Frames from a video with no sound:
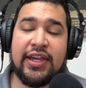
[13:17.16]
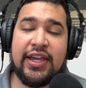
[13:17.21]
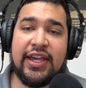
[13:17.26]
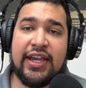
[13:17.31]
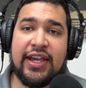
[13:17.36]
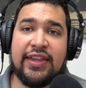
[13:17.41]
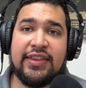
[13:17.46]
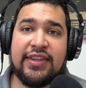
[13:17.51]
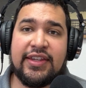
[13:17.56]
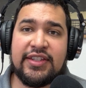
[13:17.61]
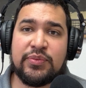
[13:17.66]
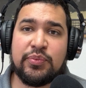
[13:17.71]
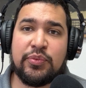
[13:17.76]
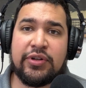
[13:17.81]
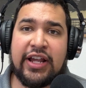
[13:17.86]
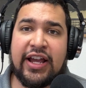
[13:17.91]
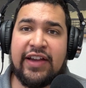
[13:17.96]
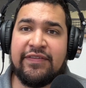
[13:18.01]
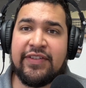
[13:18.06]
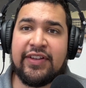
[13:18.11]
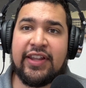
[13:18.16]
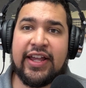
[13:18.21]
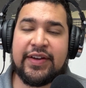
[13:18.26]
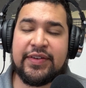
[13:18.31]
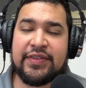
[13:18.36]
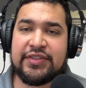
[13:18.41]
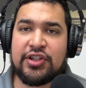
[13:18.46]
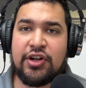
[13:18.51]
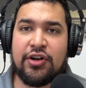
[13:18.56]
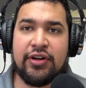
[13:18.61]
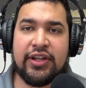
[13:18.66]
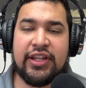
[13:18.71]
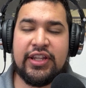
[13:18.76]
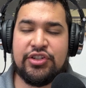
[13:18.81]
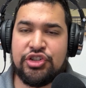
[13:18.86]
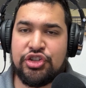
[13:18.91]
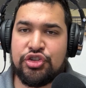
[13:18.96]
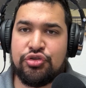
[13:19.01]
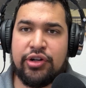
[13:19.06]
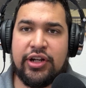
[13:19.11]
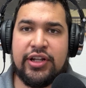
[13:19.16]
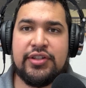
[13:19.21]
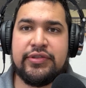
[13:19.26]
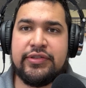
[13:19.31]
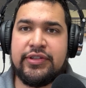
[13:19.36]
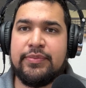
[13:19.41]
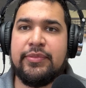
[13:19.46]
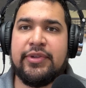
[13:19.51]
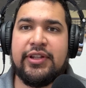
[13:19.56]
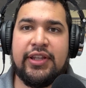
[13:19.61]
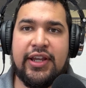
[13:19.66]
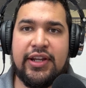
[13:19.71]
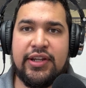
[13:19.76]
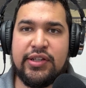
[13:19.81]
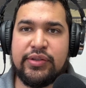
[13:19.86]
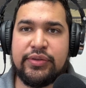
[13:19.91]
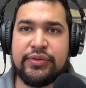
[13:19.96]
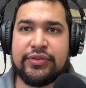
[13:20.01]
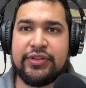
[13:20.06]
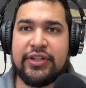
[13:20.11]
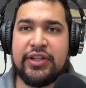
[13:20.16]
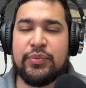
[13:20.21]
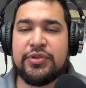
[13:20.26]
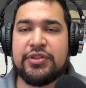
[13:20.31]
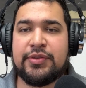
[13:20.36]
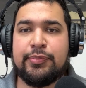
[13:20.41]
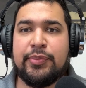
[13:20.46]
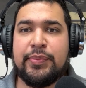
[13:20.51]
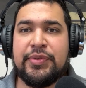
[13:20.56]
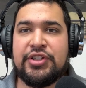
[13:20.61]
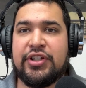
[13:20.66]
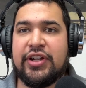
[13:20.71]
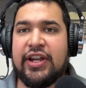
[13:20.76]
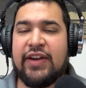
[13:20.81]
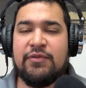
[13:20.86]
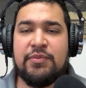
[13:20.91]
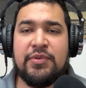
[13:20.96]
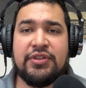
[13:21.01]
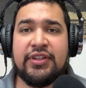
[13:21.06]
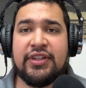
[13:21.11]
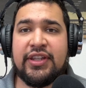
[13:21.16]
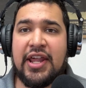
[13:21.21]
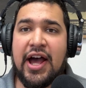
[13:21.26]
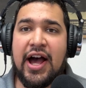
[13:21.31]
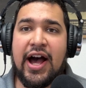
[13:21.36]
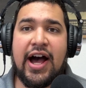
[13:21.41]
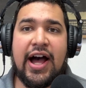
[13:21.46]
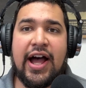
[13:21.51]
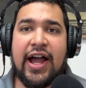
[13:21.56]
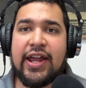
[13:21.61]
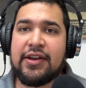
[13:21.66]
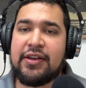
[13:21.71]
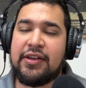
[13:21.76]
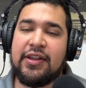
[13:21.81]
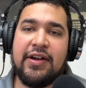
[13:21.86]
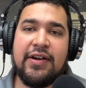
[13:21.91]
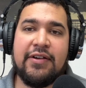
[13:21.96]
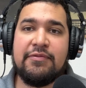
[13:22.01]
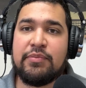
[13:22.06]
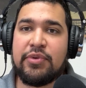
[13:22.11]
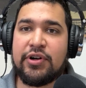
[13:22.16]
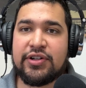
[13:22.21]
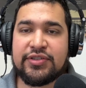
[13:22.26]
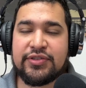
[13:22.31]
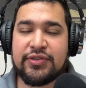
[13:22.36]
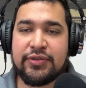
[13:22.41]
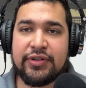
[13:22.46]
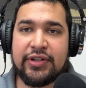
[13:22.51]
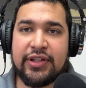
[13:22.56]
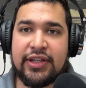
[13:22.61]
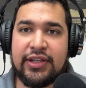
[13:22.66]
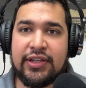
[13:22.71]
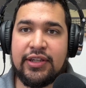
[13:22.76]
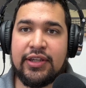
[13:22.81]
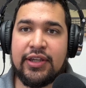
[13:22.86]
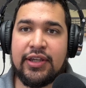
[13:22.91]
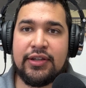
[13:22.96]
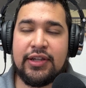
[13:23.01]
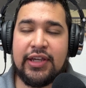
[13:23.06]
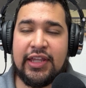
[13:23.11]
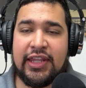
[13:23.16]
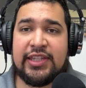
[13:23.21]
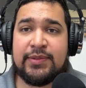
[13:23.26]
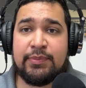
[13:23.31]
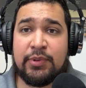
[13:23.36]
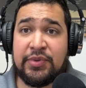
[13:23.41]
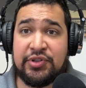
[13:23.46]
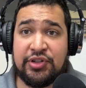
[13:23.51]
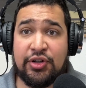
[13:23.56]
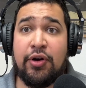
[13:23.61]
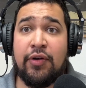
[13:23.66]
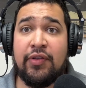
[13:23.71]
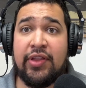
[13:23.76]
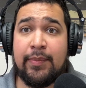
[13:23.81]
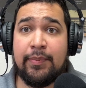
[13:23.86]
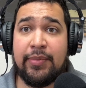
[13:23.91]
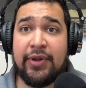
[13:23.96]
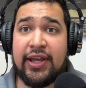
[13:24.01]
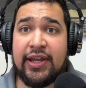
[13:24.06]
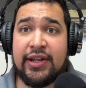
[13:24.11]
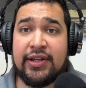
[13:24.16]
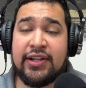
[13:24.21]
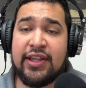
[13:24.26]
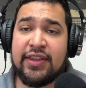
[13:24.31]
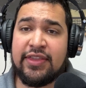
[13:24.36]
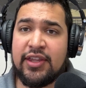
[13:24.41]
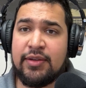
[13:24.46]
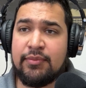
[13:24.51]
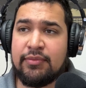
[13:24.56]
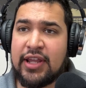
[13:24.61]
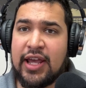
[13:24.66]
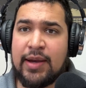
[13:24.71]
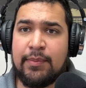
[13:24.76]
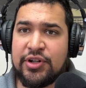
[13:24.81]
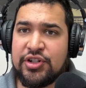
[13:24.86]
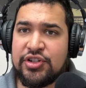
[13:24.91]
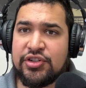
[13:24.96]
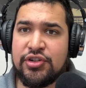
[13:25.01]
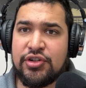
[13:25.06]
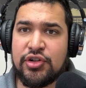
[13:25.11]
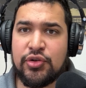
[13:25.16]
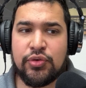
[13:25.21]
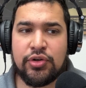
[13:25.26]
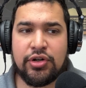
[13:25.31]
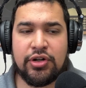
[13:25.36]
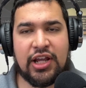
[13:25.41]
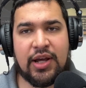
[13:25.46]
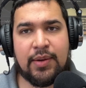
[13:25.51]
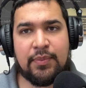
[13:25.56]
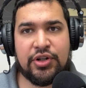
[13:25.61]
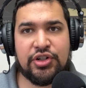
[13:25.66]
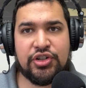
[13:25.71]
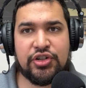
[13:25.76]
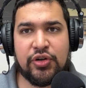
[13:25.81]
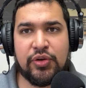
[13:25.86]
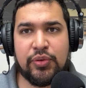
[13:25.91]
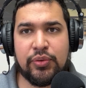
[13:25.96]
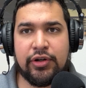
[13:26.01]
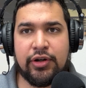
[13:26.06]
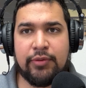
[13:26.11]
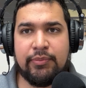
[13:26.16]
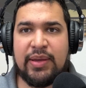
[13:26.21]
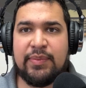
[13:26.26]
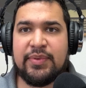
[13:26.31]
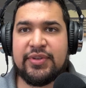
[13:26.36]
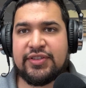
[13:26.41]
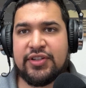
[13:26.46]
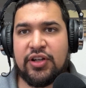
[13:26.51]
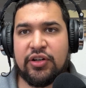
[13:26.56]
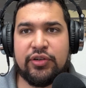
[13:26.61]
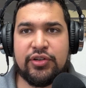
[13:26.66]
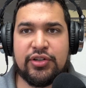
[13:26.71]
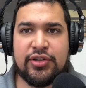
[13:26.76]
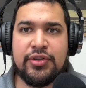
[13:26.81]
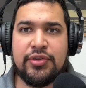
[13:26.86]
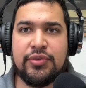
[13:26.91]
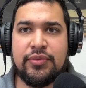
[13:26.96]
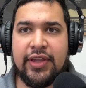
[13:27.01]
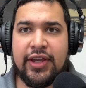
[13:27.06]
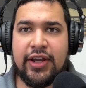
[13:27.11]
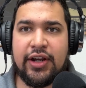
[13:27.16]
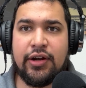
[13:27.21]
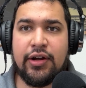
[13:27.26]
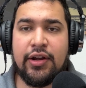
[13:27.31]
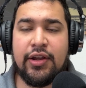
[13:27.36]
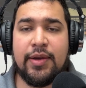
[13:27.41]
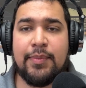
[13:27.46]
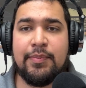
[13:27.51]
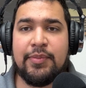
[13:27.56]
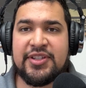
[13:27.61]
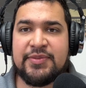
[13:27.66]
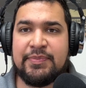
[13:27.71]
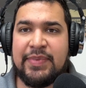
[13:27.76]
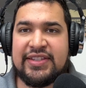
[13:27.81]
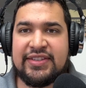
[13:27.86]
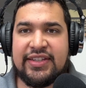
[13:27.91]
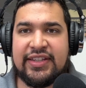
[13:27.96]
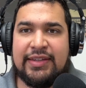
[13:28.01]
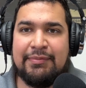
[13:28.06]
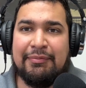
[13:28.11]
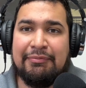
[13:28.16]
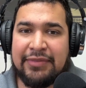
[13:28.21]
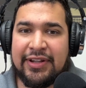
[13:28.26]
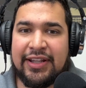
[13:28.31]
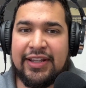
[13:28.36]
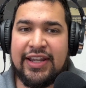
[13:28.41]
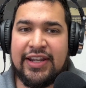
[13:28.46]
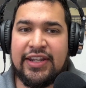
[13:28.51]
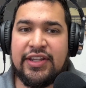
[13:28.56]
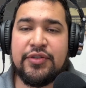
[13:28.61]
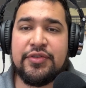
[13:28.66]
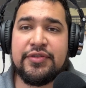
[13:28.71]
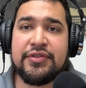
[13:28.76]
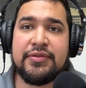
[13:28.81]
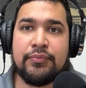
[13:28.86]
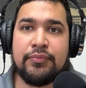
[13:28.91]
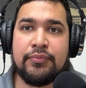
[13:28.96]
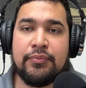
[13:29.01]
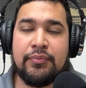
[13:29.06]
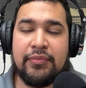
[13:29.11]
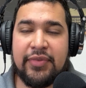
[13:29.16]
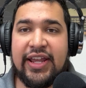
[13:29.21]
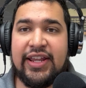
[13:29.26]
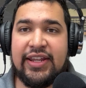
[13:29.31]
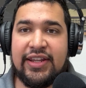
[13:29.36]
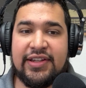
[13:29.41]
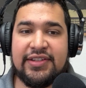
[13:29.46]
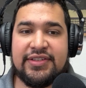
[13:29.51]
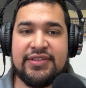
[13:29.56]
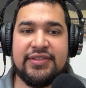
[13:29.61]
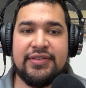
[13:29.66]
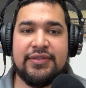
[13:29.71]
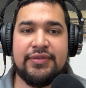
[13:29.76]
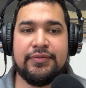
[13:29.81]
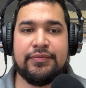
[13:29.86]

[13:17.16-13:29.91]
And this one, I feel like it was targeted straight to millennials. It was pretty much every music that I love personally. And that's pretty much all they played. Not much newer, not much older, maybe a song or two there. But it's basically the millennials playlist.